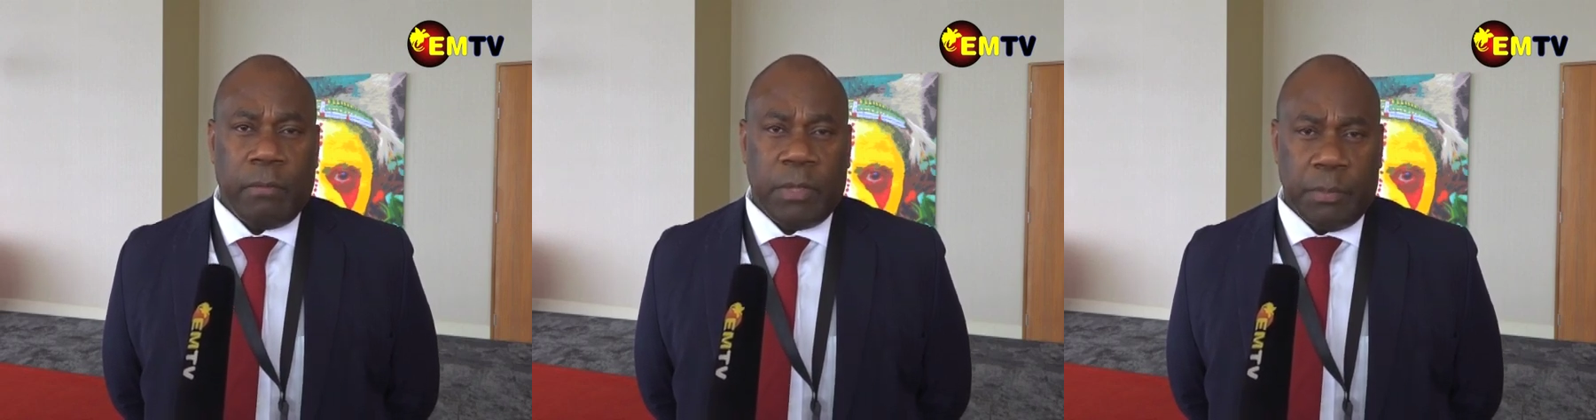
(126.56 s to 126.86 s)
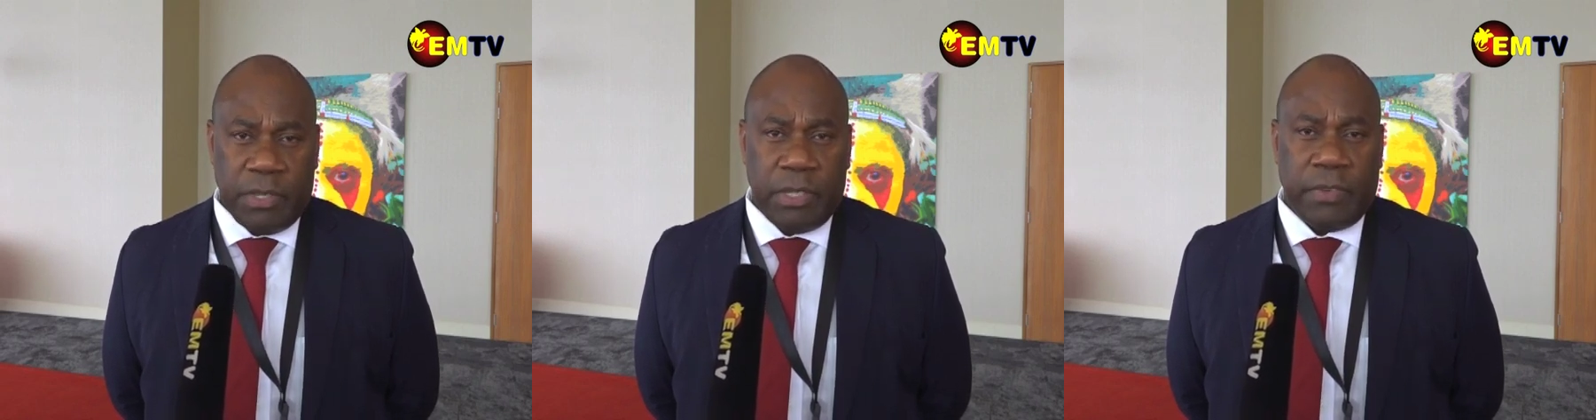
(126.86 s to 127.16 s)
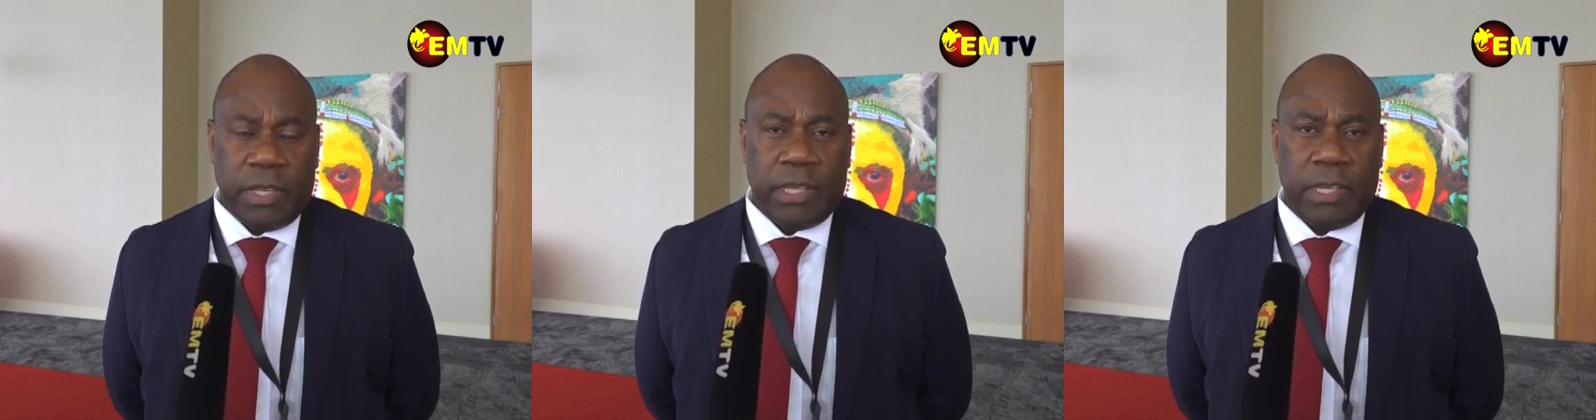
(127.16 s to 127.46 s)
the
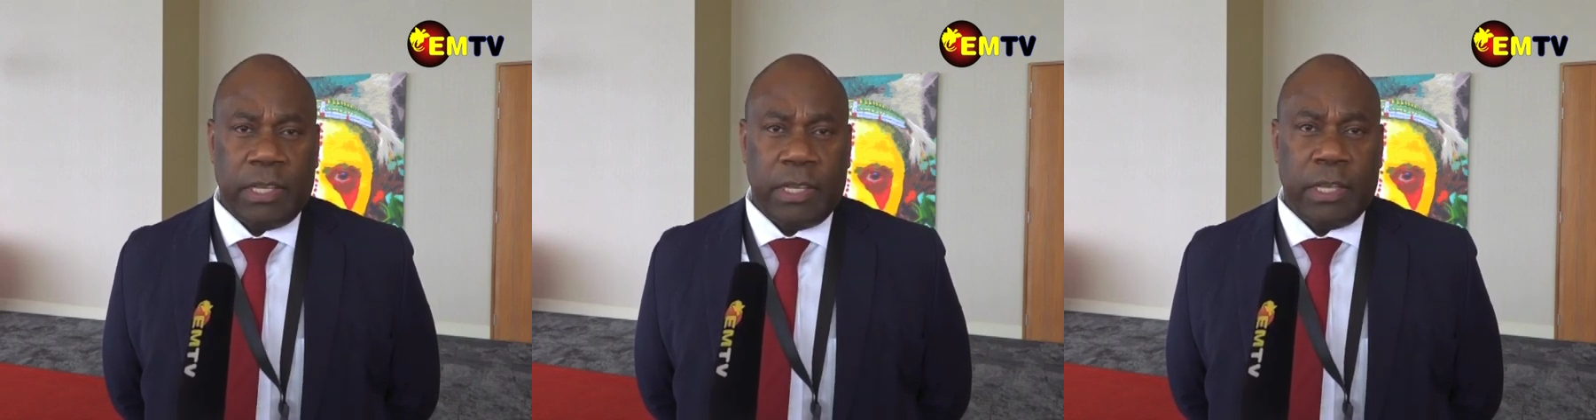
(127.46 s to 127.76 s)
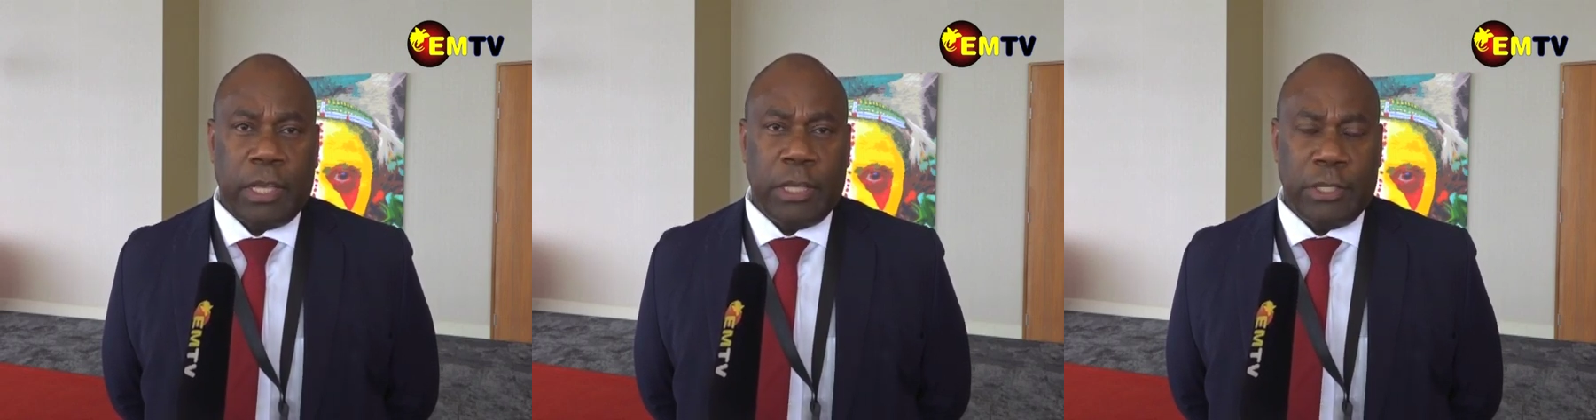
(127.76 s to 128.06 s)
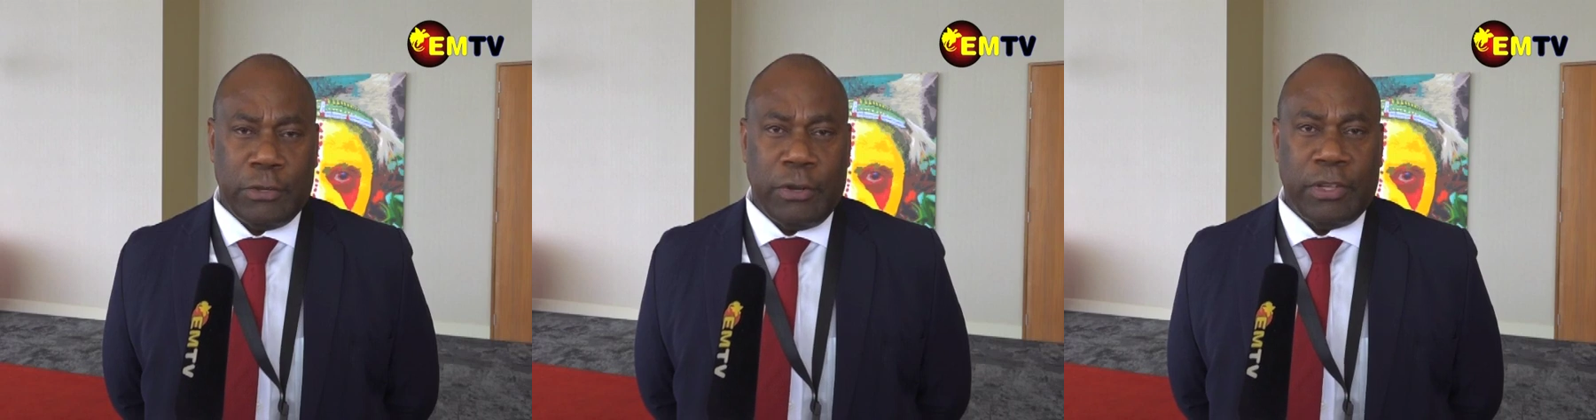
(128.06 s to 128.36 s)
Pacific
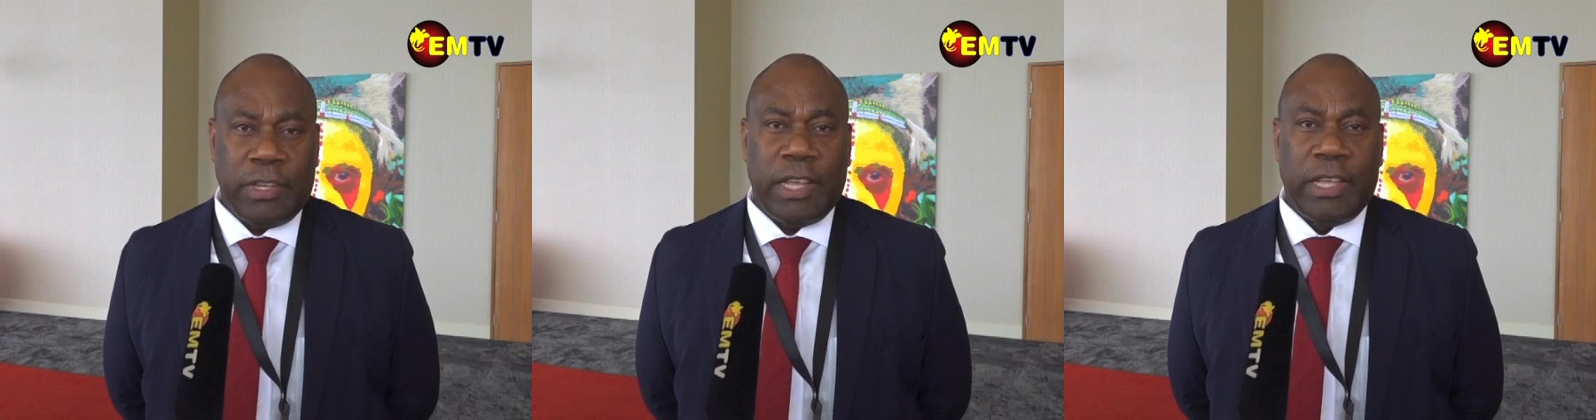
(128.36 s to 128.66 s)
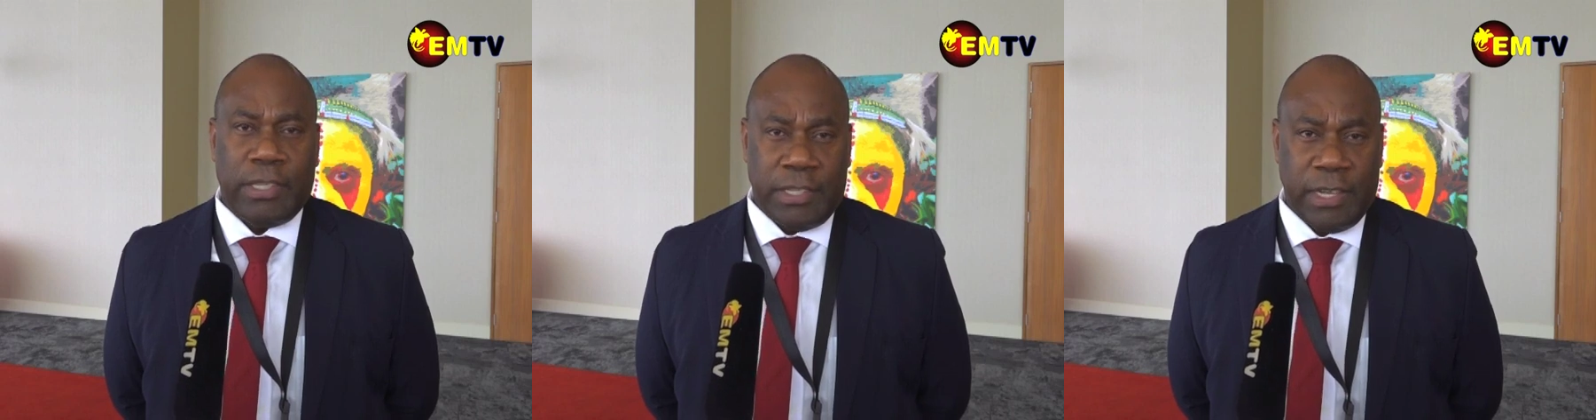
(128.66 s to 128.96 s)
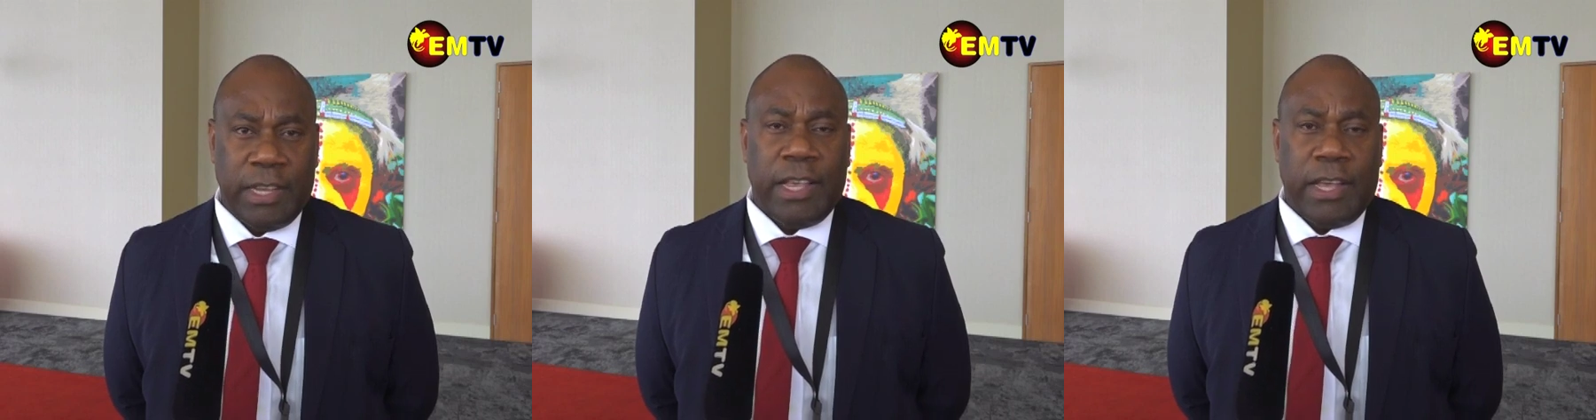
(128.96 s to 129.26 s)
is on its
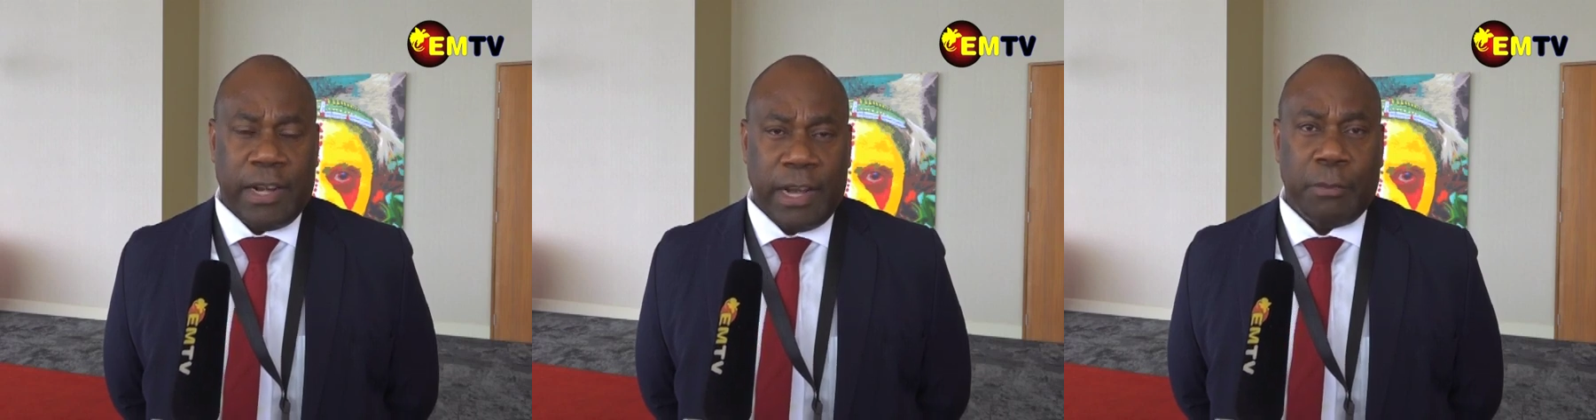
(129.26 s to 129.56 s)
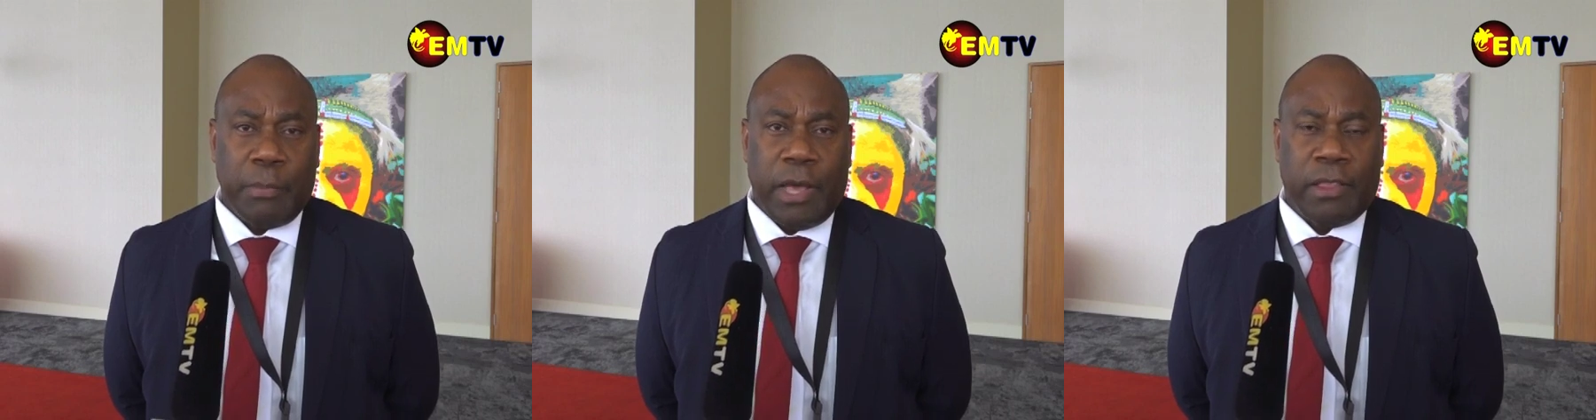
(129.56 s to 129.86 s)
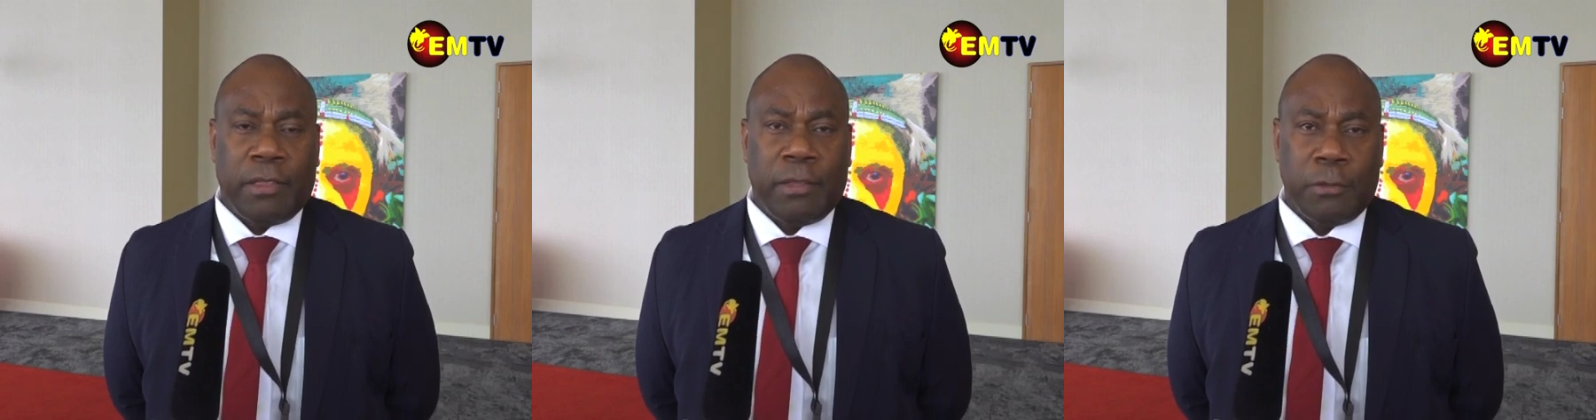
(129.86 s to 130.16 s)
right
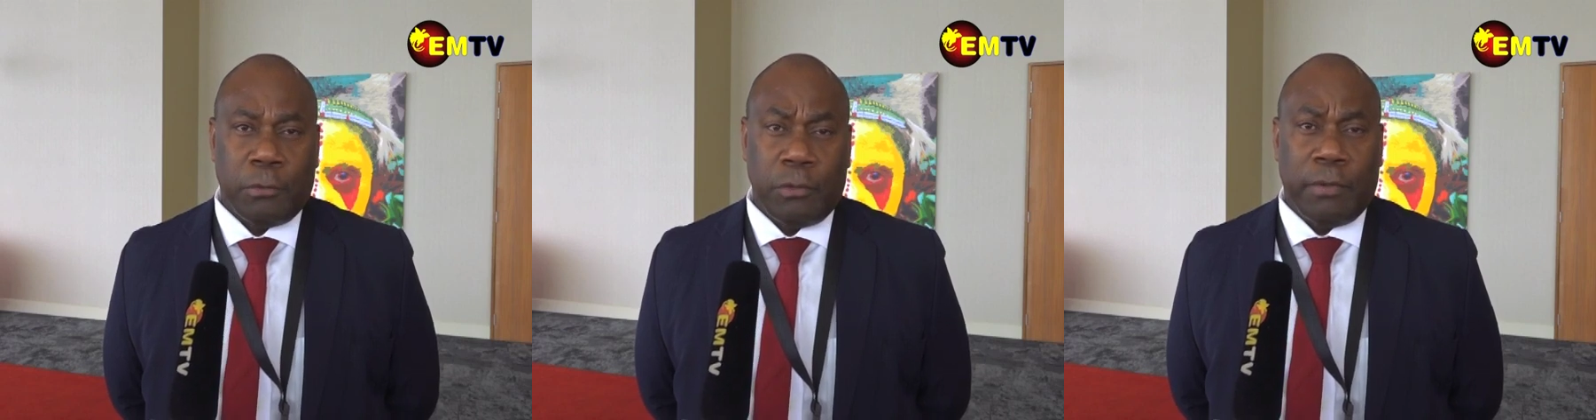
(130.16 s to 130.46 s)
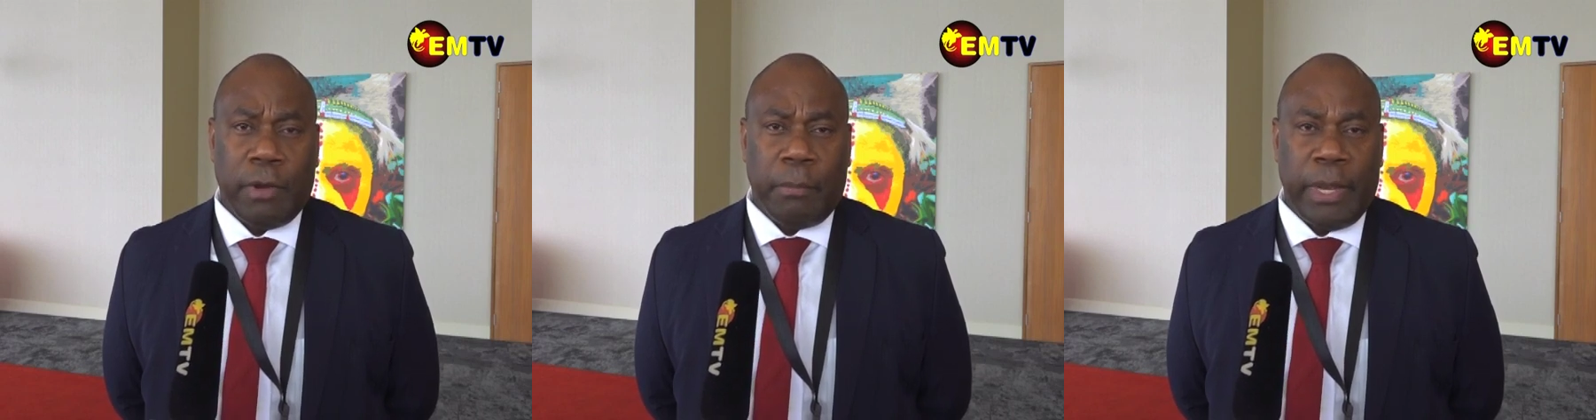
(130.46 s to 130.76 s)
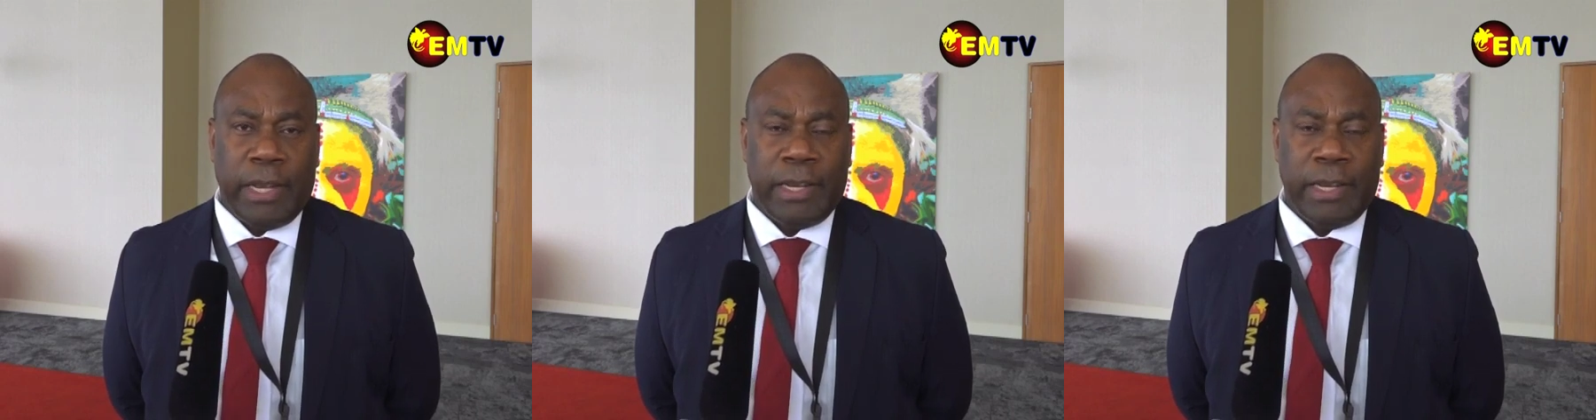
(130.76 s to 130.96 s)
path to development.